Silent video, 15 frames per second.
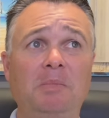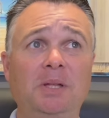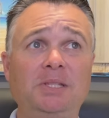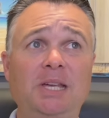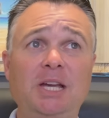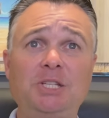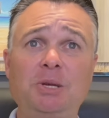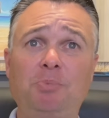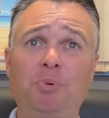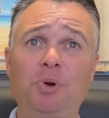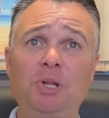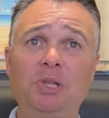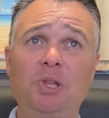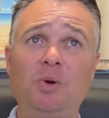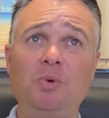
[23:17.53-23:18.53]
It's actually
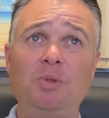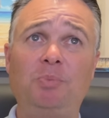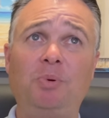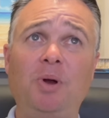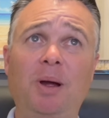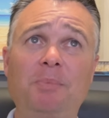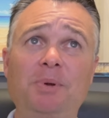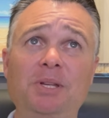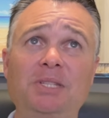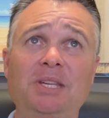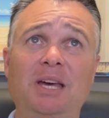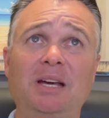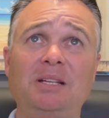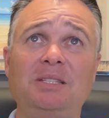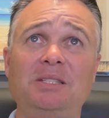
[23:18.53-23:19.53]
pretty low in the property
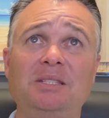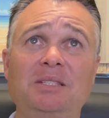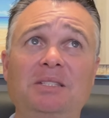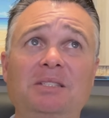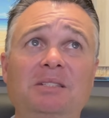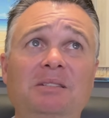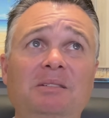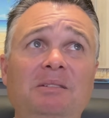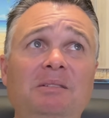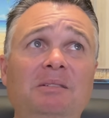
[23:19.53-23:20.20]
taxes.